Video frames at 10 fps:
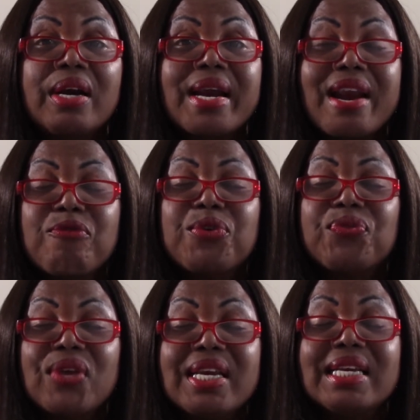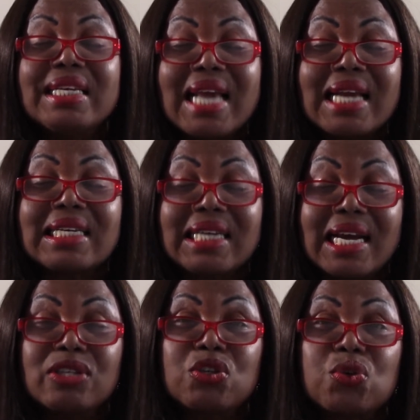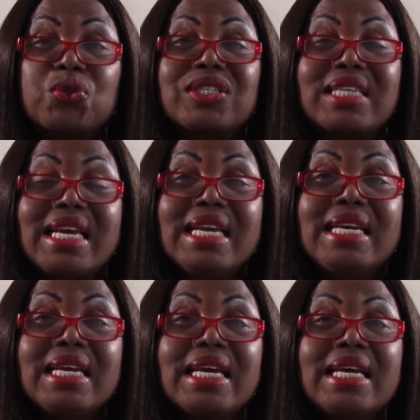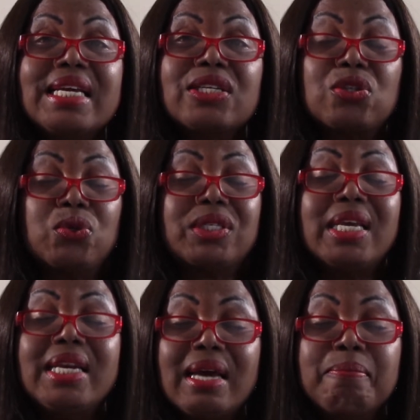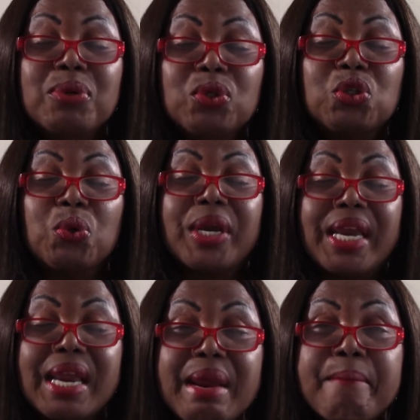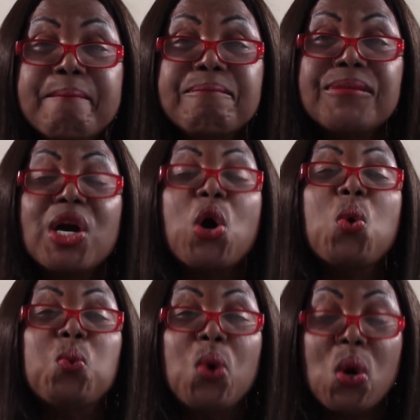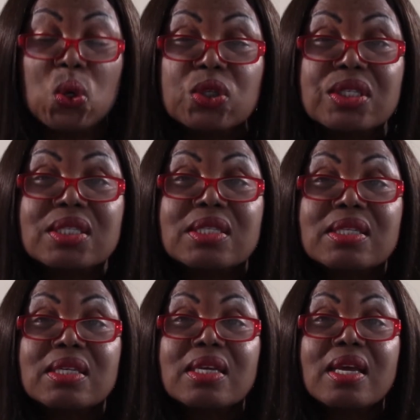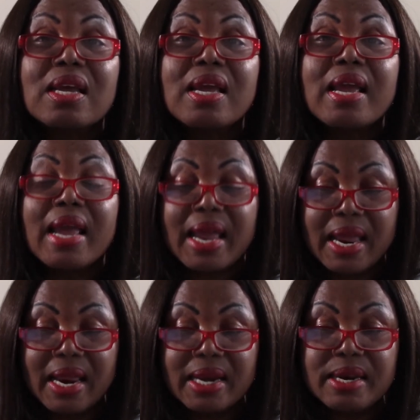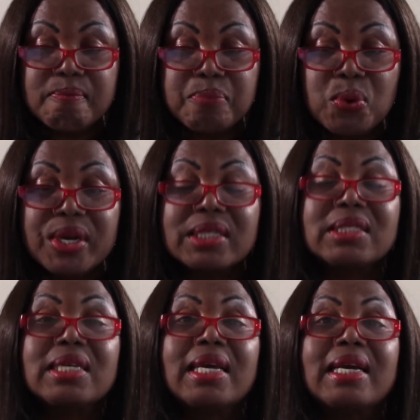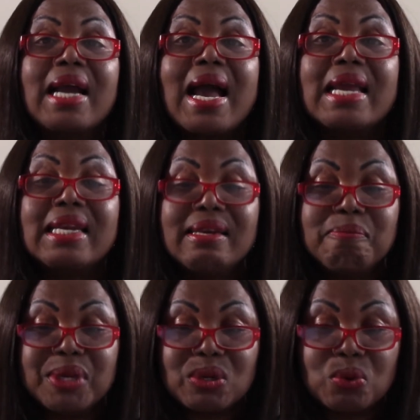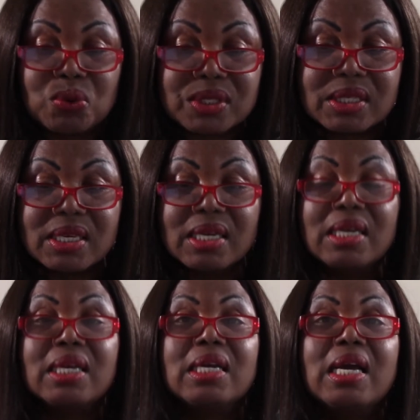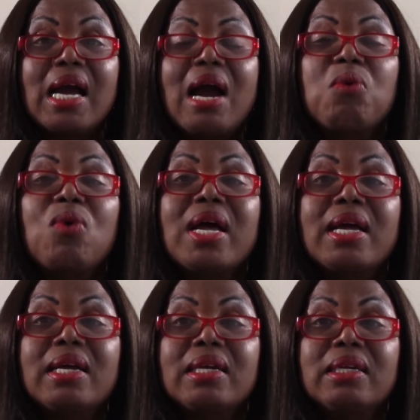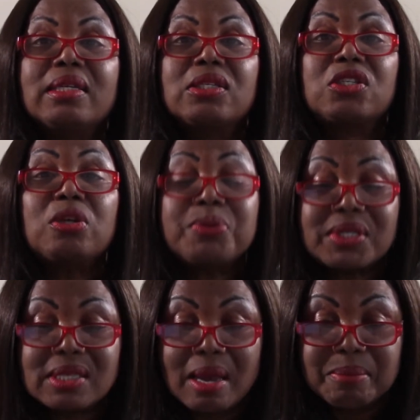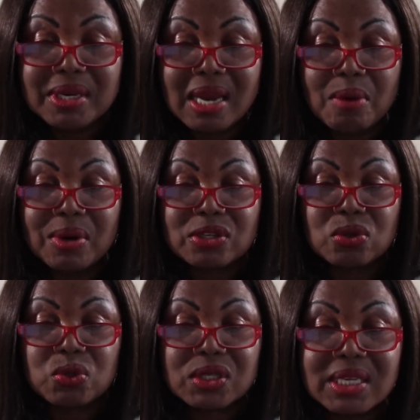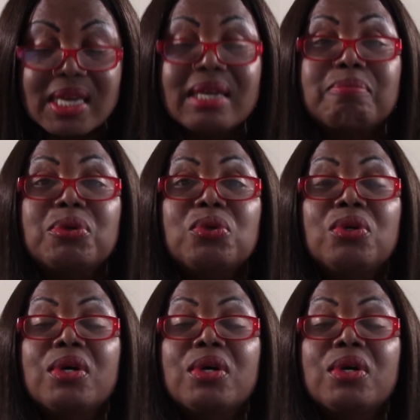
everything that can sustainable to him was. And he put us in the garden because our sustainable